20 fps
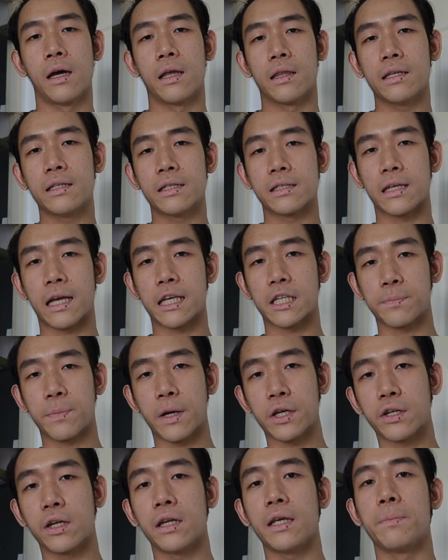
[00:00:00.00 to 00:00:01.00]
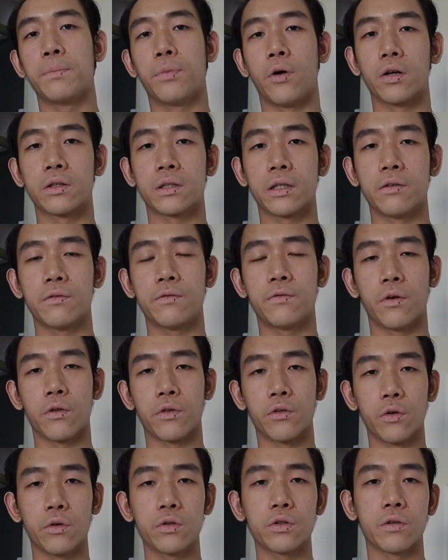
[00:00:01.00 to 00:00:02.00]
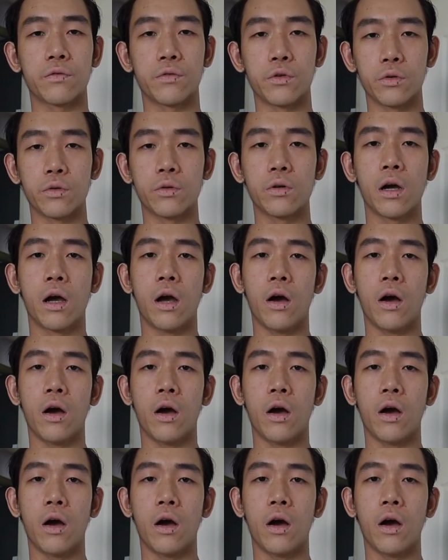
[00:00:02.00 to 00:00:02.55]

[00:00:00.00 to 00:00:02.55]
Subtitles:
This is especially important for those of you